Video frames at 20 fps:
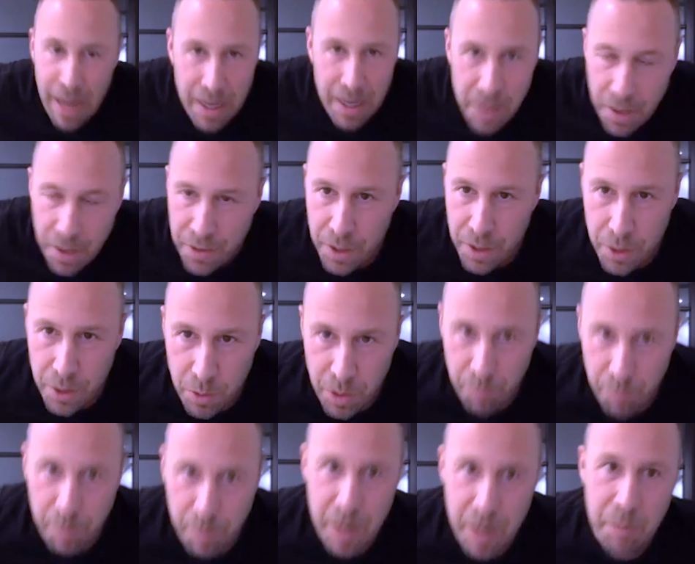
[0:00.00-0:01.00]
nothing to do with the
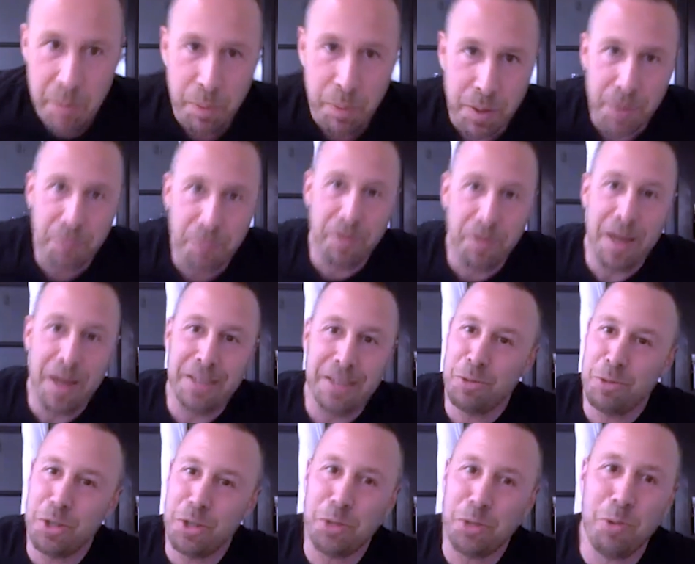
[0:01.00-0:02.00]
people in the fantasy. It was
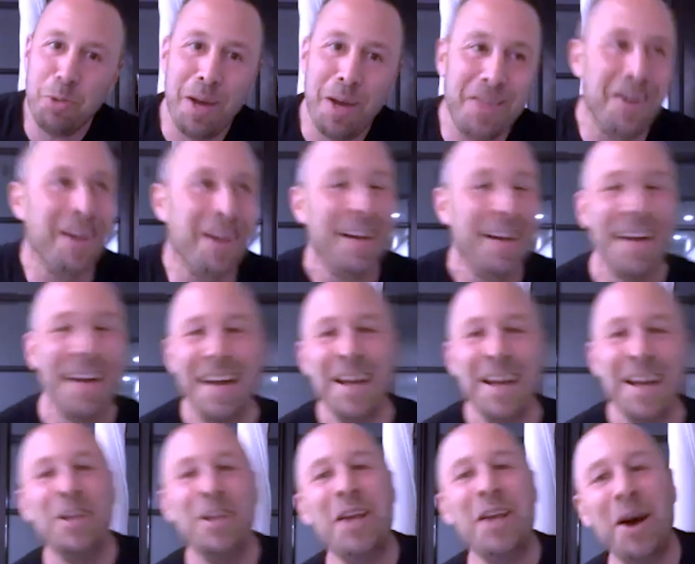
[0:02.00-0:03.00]
just weather.
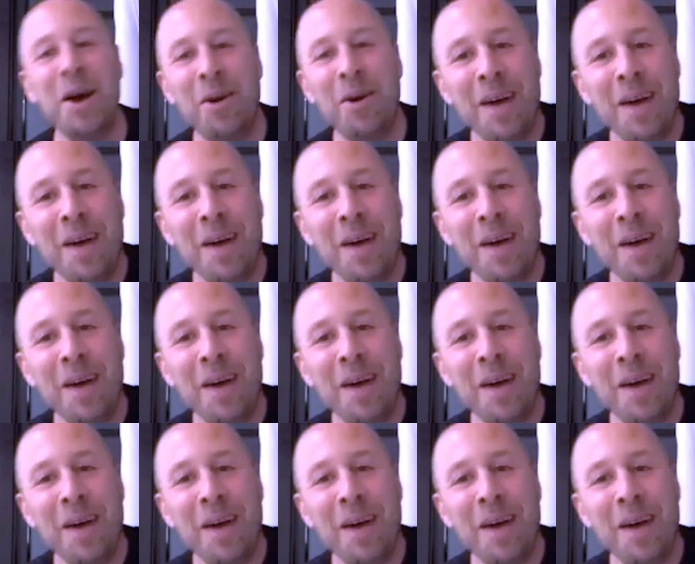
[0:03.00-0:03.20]
No.